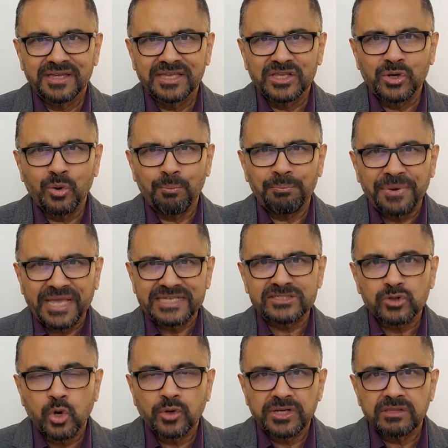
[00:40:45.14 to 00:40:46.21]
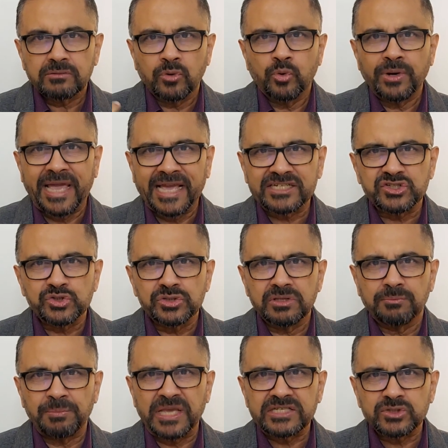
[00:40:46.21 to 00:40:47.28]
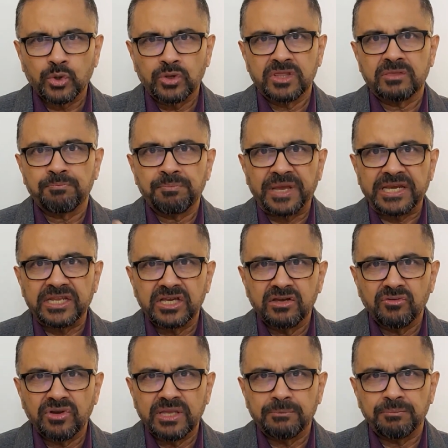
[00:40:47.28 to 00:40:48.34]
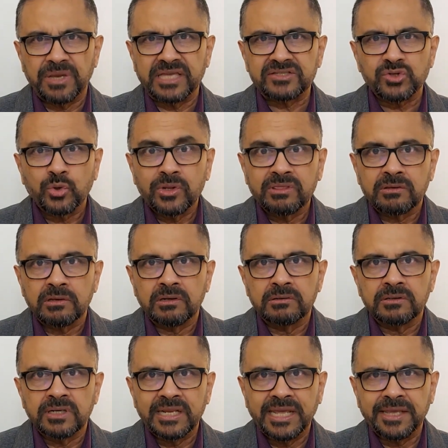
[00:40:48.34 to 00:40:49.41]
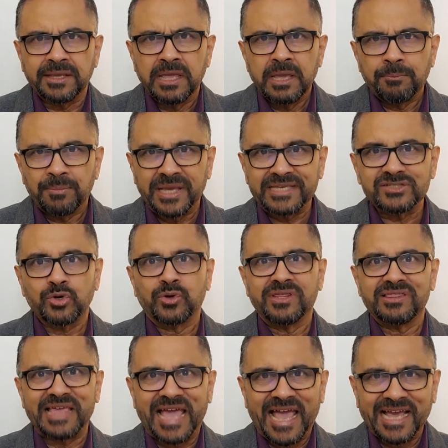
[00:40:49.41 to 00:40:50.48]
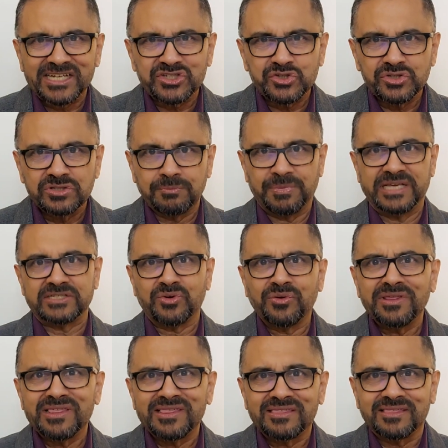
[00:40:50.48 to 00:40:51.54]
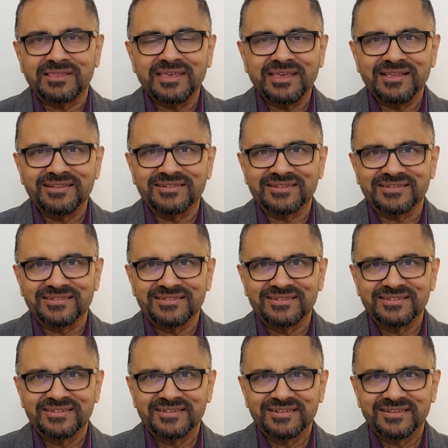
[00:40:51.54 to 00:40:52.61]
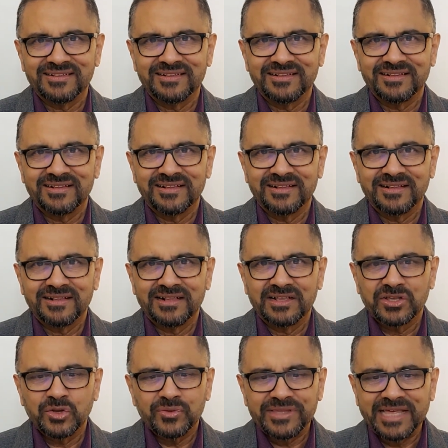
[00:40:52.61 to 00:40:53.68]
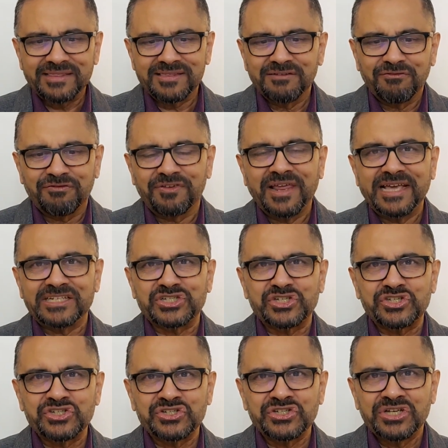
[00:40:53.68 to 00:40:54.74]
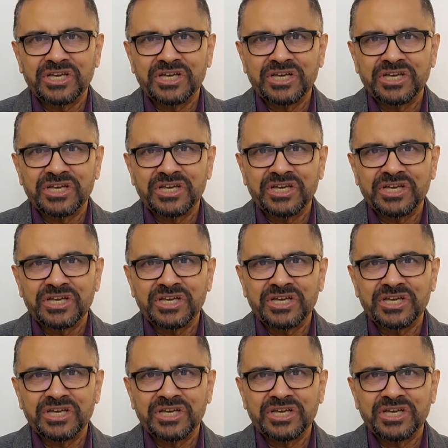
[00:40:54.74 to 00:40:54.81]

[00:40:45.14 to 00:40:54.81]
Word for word: You know, based on his own actions, based on his pedigree, based on his learning, based on his action, based on his zeal. You know, that's the flesh.